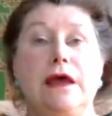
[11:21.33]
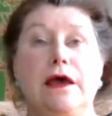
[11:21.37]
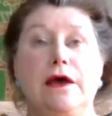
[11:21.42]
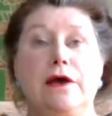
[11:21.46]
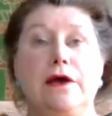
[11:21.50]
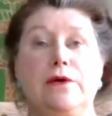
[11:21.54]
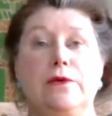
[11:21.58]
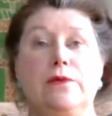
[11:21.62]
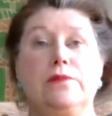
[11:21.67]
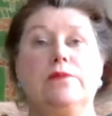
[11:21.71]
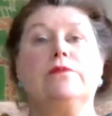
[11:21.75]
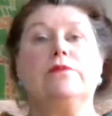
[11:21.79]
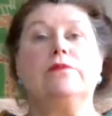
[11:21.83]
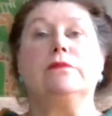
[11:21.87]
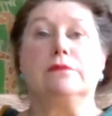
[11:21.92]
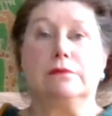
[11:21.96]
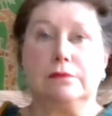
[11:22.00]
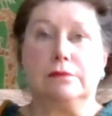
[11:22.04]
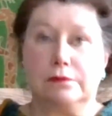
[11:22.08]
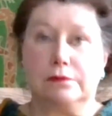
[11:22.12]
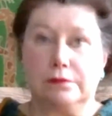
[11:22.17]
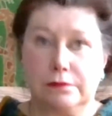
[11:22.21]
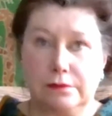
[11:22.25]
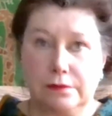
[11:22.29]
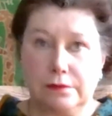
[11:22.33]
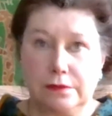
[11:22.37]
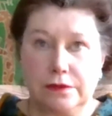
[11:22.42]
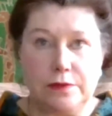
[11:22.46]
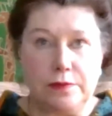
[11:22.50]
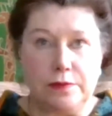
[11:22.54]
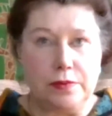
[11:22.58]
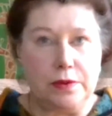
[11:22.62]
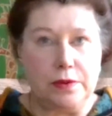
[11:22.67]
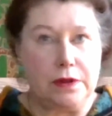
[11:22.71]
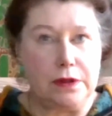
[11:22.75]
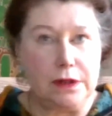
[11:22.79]
Now,
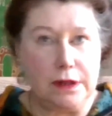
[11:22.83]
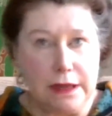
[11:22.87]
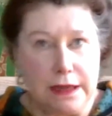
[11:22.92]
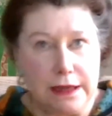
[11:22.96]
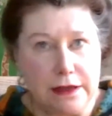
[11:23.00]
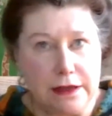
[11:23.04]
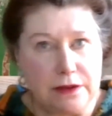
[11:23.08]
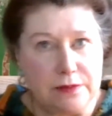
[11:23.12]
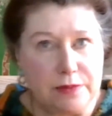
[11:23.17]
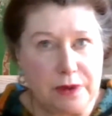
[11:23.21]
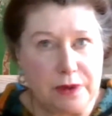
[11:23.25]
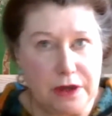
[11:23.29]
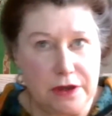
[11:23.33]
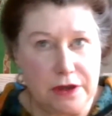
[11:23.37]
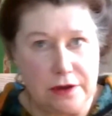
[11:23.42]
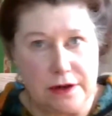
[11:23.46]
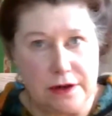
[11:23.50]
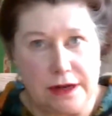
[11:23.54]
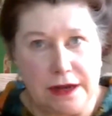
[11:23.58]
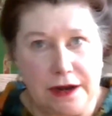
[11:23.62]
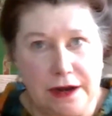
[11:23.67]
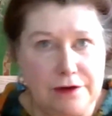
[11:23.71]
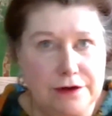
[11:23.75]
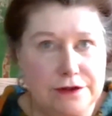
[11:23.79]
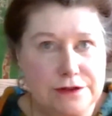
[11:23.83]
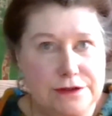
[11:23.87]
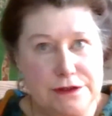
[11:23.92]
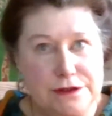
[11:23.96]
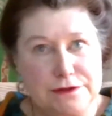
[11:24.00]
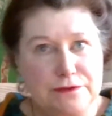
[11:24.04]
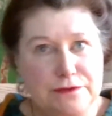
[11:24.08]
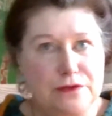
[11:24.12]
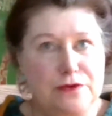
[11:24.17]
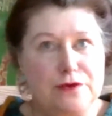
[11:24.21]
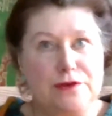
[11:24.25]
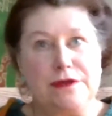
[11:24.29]
the legal
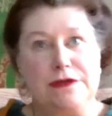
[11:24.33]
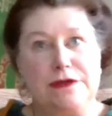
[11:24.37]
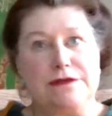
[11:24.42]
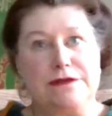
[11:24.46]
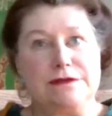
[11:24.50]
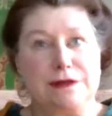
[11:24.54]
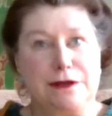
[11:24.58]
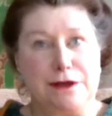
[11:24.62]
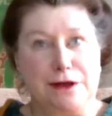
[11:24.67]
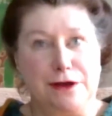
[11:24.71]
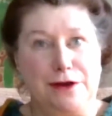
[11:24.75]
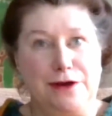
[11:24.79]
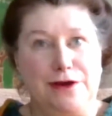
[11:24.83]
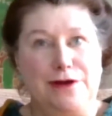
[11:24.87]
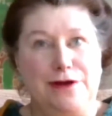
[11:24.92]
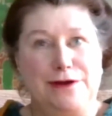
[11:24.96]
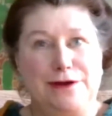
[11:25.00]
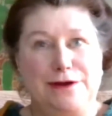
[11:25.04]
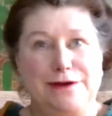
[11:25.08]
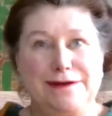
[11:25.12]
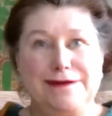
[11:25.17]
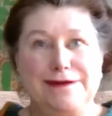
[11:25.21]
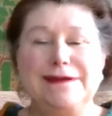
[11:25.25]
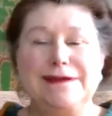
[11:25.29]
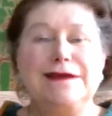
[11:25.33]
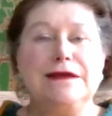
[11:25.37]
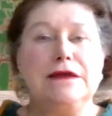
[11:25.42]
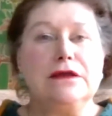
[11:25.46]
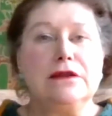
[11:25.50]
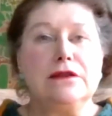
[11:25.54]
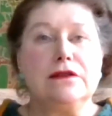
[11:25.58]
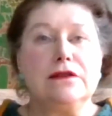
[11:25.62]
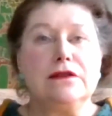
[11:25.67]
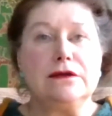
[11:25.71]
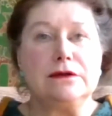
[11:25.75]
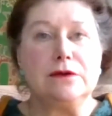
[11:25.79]
peculiarities of all this are
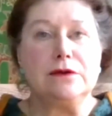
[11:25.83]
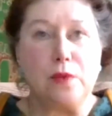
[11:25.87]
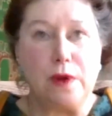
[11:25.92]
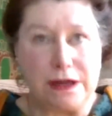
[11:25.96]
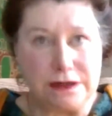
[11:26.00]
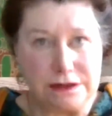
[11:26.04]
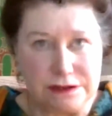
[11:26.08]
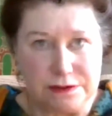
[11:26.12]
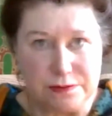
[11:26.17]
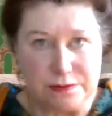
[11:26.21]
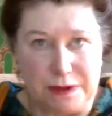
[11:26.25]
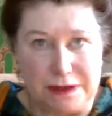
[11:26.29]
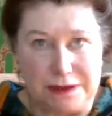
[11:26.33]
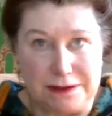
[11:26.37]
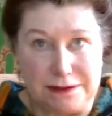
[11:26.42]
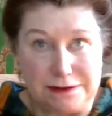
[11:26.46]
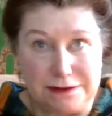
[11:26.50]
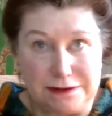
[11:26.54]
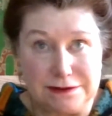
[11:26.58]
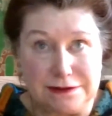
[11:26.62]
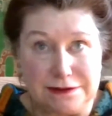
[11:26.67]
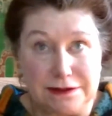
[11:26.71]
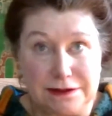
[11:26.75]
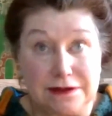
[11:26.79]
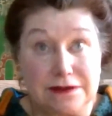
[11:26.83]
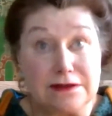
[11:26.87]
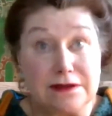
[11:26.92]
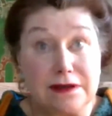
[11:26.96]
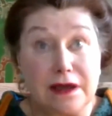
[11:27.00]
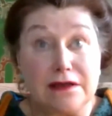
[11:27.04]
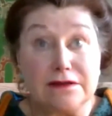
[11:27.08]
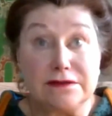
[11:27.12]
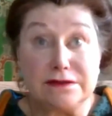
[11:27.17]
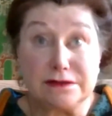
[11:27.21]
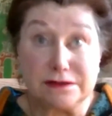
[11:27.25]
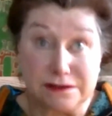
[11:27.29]
that Westminster
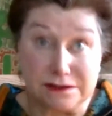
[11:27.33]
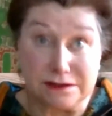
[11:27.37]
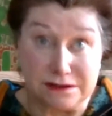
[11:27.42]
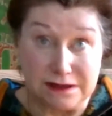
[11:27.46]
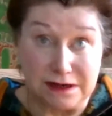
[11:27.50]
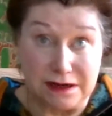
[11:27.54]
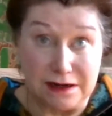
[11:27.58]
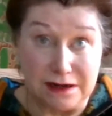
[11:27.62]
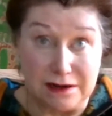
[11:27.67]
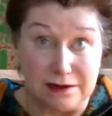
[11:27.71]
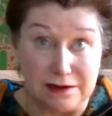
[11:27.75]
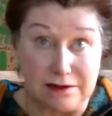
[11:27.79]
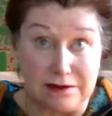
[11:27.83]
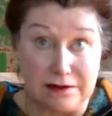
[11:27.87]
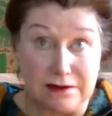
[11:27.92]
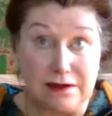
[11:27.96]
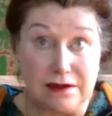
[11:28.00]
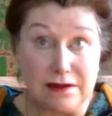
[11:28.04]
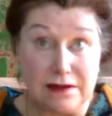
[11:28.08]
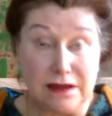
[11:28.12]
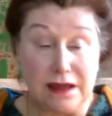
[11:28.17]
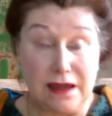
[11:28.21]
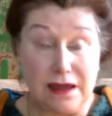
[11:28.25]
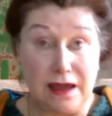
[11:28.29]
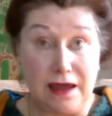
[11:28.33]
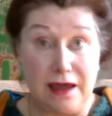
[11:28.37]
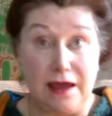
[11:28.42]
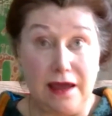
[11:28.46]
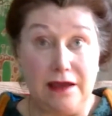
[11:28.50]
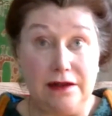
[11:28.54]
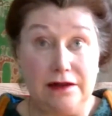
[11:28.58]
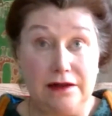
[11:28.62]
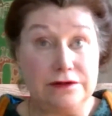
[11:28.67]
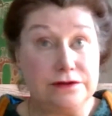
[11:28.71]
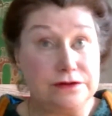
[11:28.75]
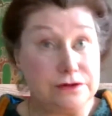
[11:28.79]
still
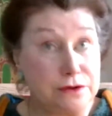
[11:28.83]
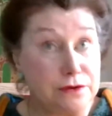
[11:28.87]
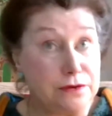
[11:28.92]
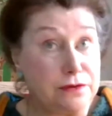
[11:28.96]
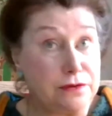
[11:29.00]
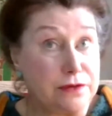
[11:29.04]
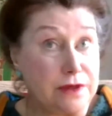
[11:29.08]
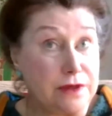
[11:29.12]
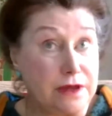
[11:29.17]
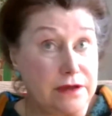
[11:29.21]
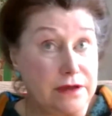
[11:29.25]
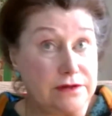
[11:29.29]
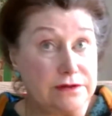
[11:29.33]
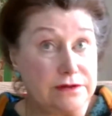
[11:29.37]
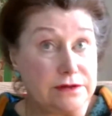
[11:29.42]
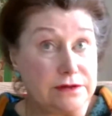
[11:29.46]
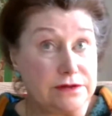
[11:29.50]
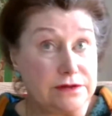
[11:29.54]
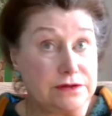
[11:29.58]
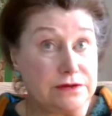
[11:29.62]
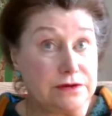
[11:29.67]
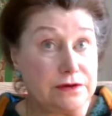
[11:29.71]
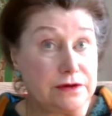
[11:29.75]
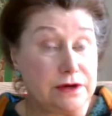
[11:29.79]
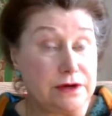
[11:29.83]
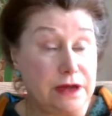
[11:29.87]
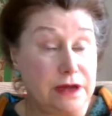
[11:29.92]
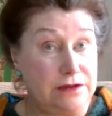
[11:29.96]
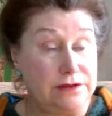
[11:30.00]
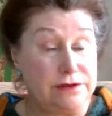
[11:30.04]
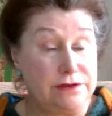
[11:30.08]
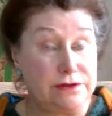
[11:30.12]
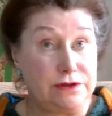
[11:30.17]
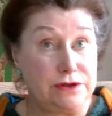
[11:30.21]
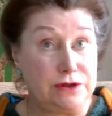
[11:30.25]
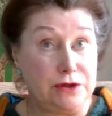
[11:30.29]
can do things that are
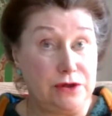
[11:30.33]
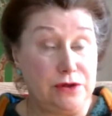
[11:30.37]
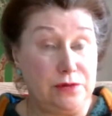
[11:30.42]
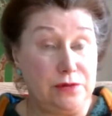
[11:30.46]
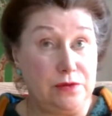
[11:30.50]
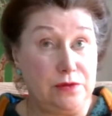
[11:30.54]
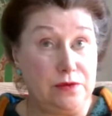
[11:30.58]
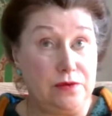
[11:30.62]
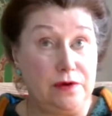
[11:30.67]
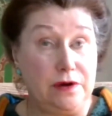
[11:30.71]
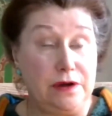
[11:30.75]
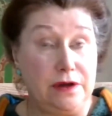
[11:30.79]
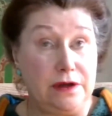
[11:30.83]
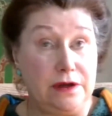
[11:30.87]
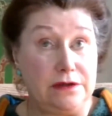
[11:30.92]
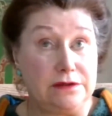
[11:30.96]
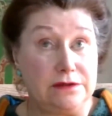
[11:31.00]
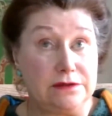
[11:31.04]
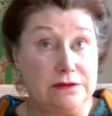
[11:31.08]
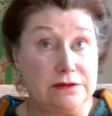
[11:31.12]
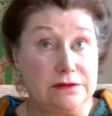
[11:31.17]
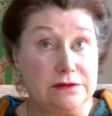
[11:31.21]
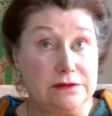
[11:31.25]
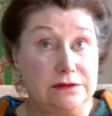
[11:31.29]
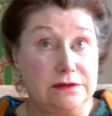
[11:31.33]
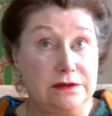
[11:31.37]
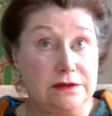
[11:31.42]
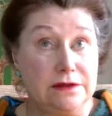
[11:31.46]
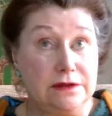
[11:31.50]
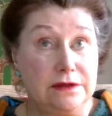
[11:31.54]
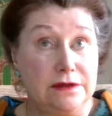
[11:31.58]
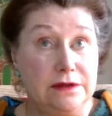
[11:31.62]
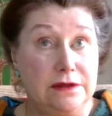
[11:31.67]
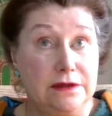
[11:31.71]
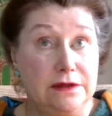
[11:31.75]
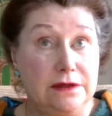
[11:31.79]
against human rights.
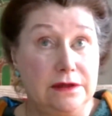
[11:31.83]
